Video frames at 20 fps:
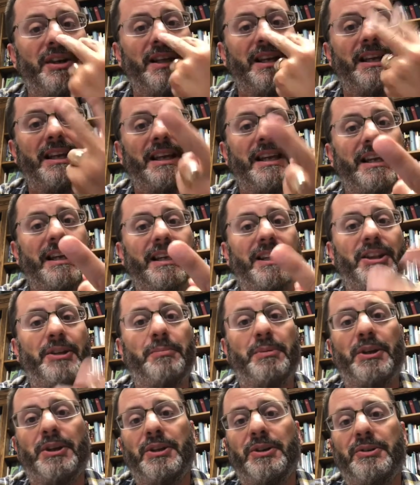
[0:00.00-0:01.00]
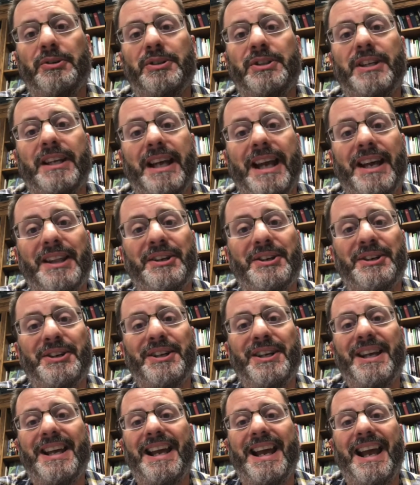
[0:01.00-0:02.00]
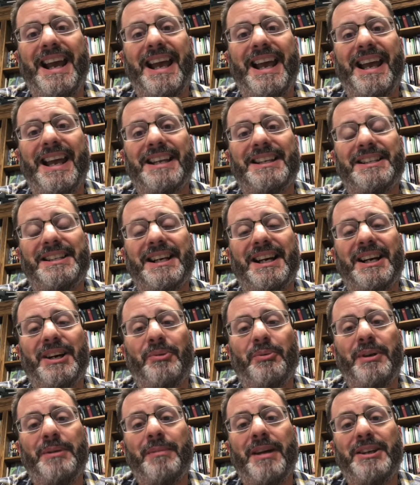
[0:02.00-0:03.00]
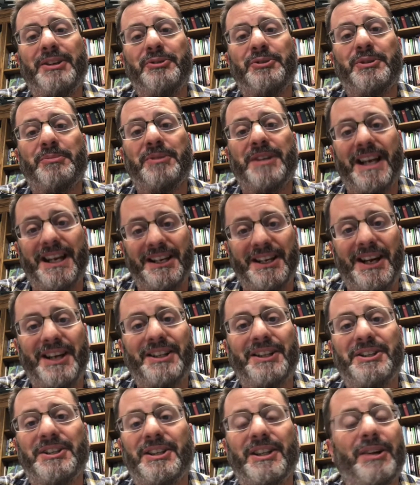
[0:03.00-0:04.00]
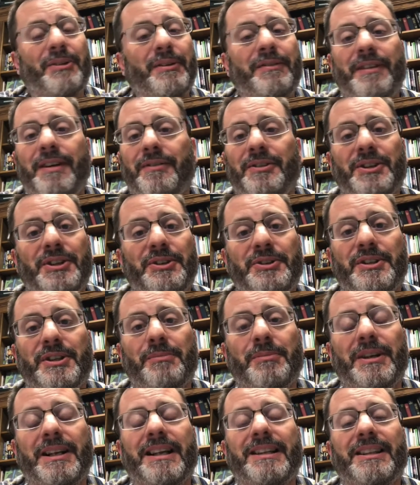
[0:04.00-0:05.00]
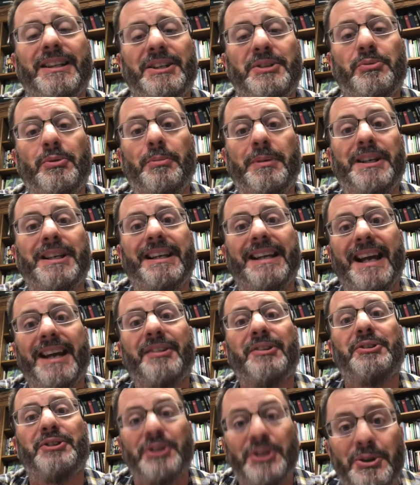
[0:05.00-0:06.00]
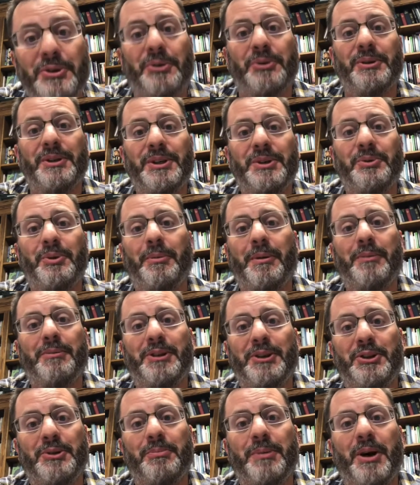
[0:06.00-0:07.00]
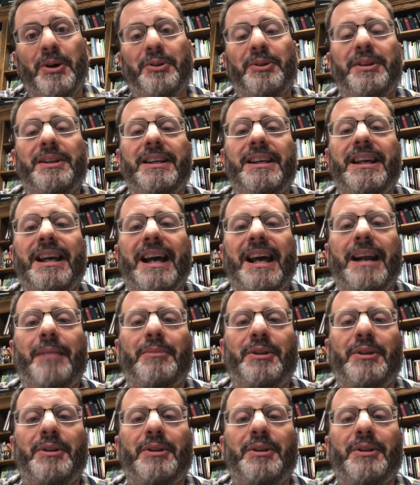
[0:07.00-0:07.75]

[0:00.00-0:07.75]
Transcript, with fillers: in the pews together, and uh, we may use some technology like we've never used it, but at least we'll be together too. We'll be able to do both, and I'm looking